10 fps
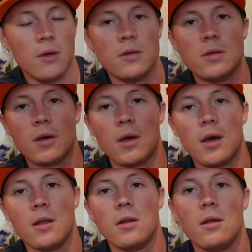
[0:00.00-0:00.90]
So I
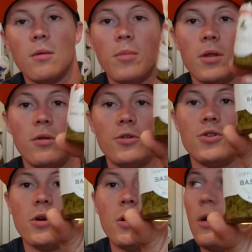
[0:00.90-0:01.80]
got my little
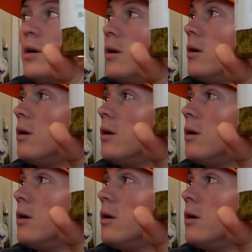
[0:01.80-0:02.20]
jar